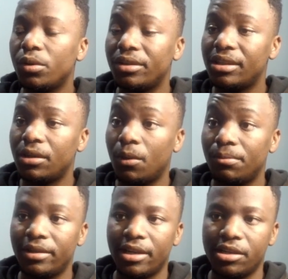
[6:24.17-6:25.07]
We return our
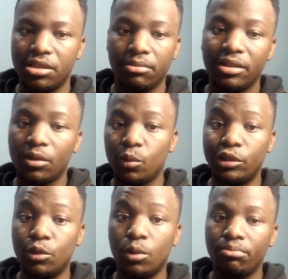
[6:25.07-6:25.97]
application, meaning
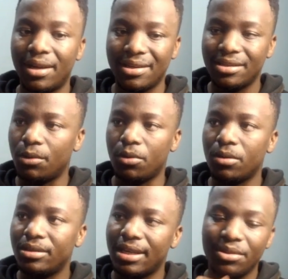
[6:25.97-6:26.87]
we don't pass our
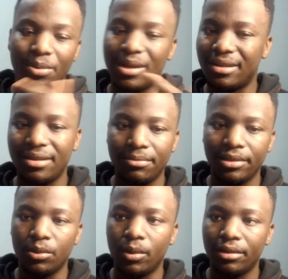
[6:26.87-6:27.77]
context to another
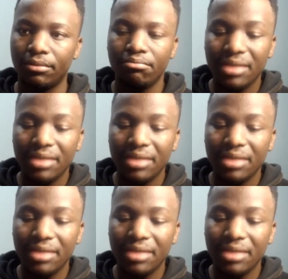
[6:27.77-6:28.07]
middleware.